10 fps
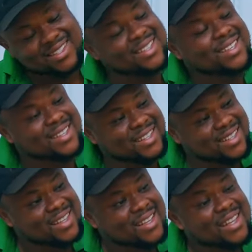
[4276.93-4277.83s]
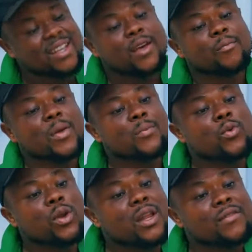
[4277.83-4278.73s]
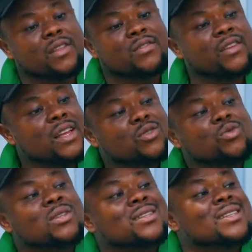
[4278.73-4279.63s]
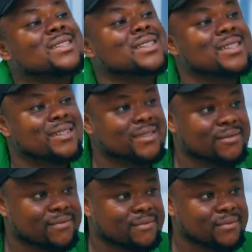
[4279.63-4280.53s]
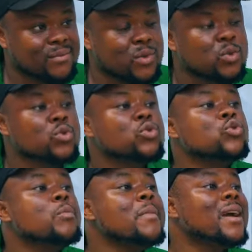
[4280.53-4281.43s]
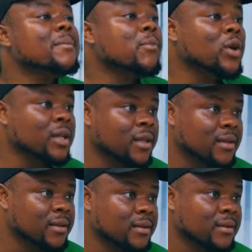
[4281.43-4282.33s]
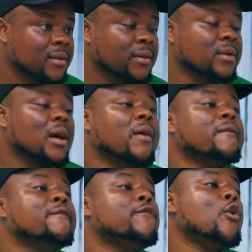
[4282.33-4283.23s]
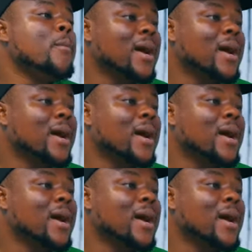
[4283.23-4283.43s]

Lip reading: See, people leave the village to the city to make money, fall